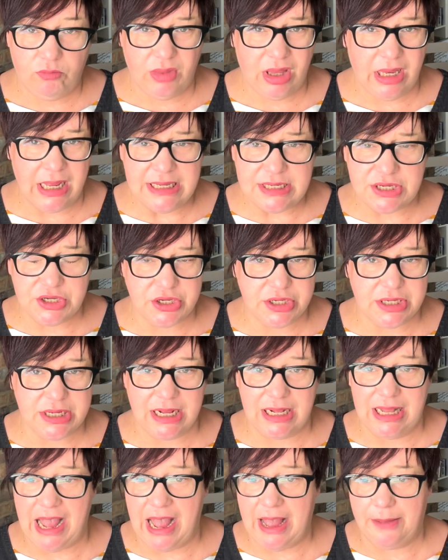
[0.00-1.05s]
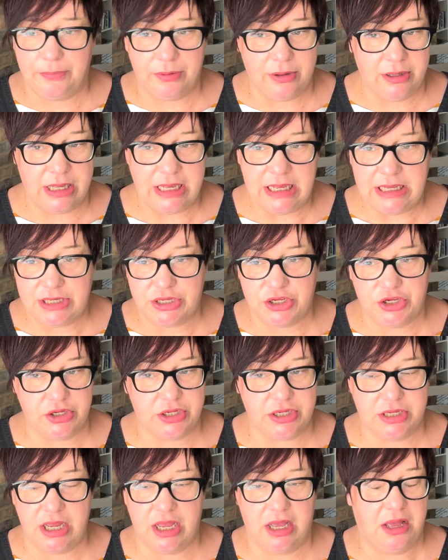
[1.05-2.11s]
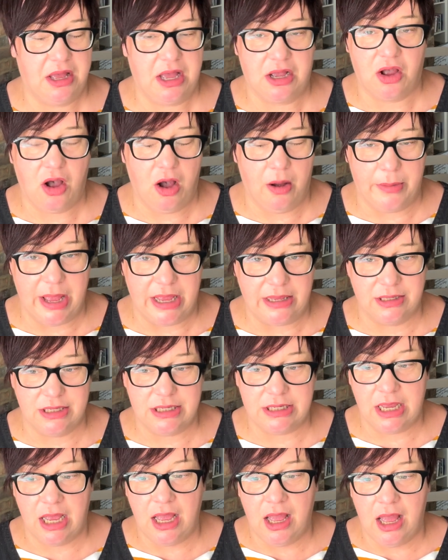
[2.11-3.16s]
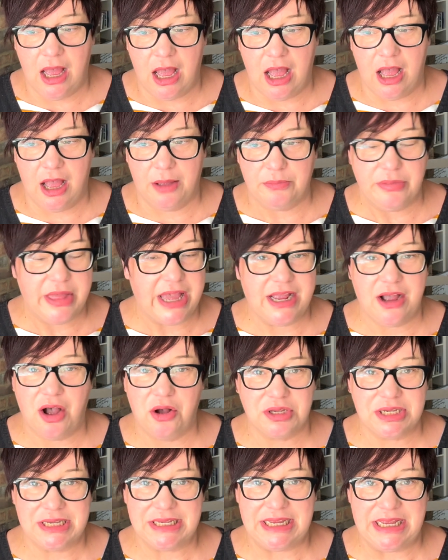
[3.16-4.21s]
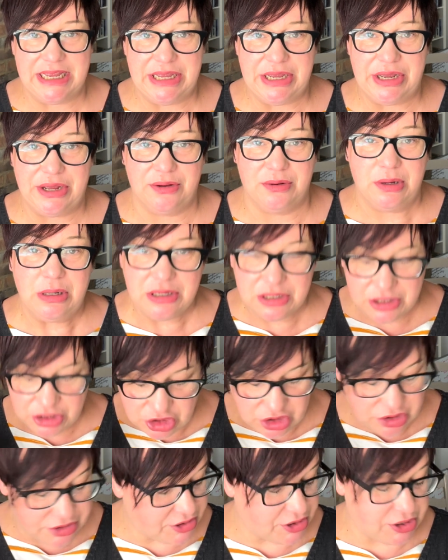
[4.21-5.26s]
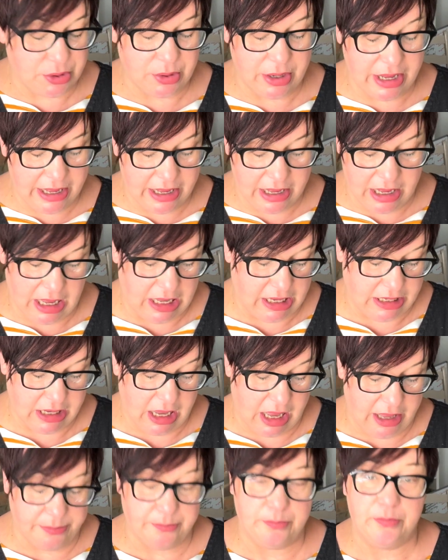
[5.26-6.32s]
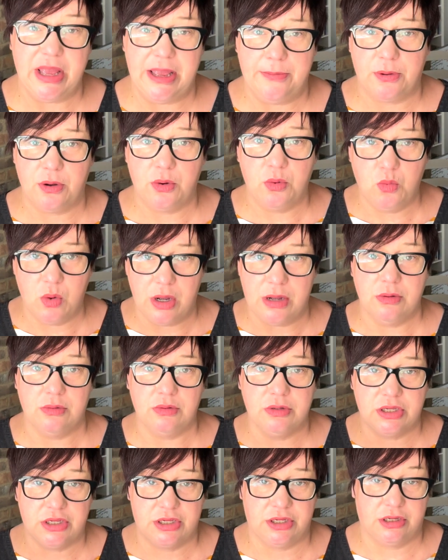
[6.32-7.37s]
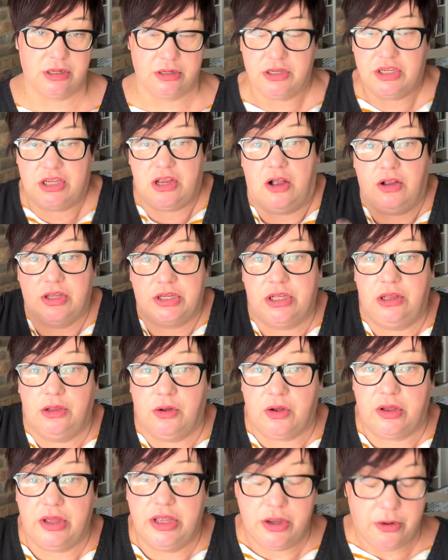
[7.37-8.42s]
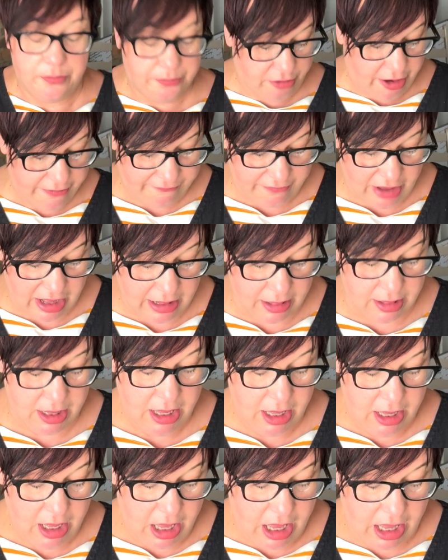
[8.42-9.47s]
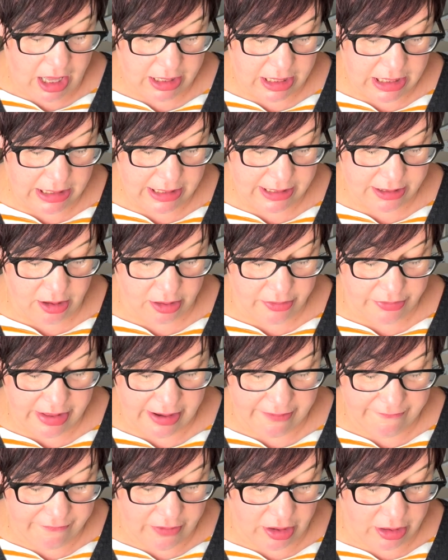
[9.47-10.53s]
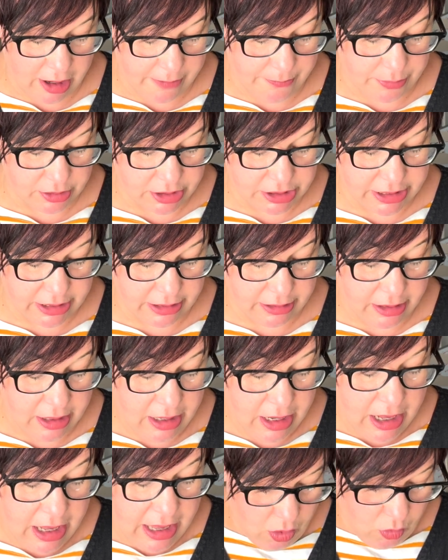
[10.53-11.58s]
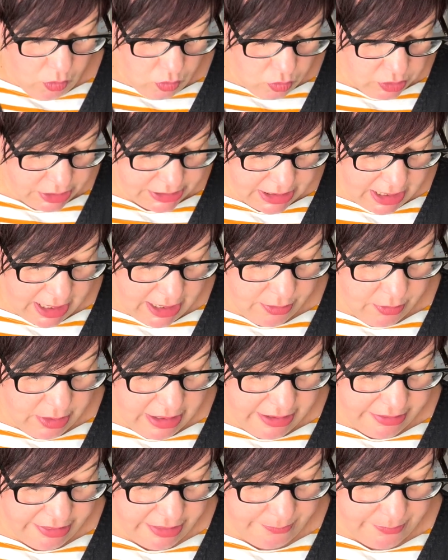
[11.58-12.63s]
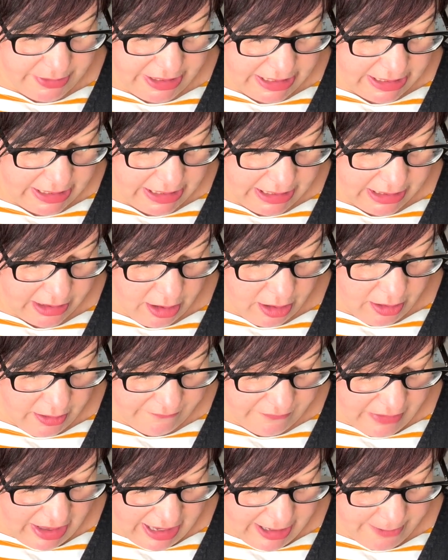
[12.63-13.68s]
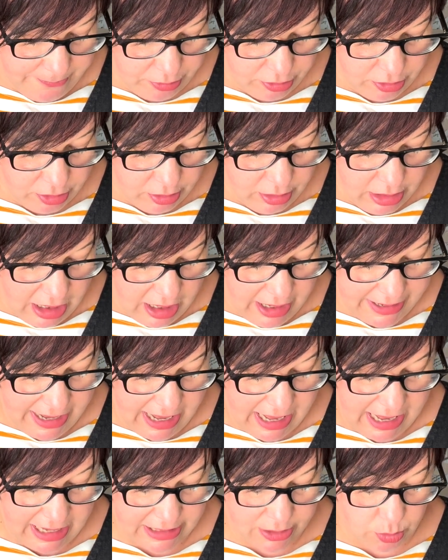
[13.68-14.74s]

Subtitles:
it's just a clap. It's just a comment. They can't see you. Just do it. And people will start to look at your profile and click on that follow button. Also, at the beginning of April, I had